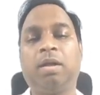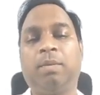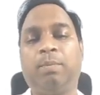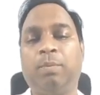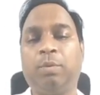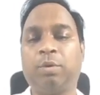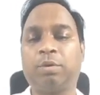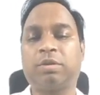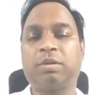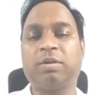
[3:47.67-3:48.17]

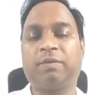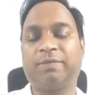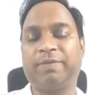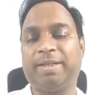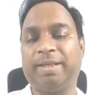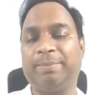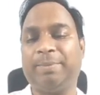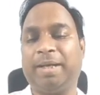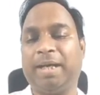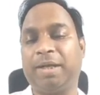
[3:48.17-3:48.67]
Both of
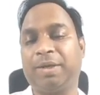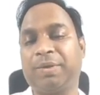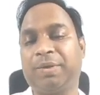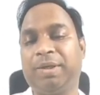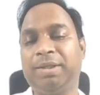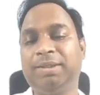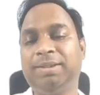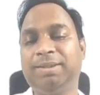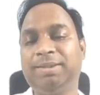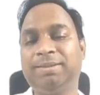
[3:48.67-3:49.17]
them are
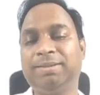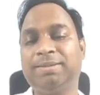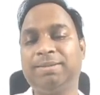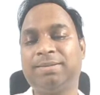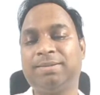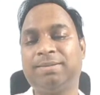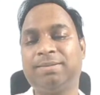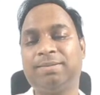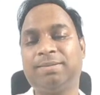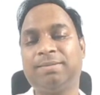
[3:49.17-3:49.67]
called
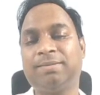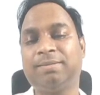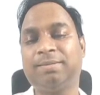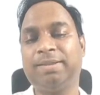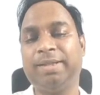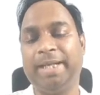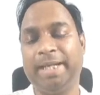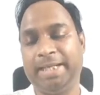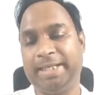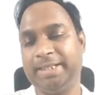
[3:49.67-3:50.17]

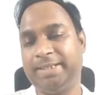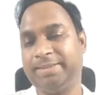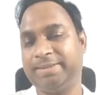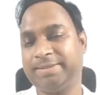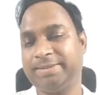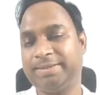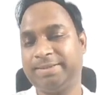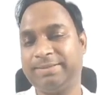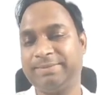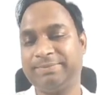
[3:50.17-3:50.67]

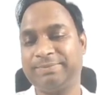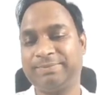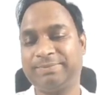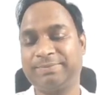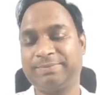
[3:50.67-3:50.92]
integers.